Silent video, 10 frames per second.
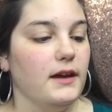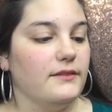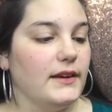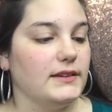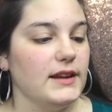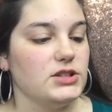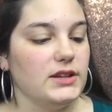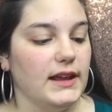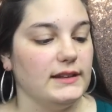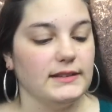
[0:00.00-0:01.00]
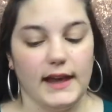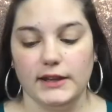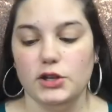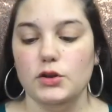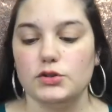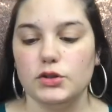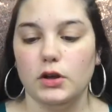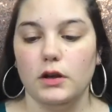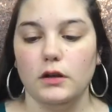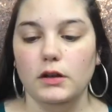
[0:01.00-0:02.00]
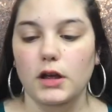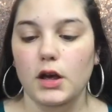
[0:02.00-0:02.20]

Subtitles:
foundation in light neutral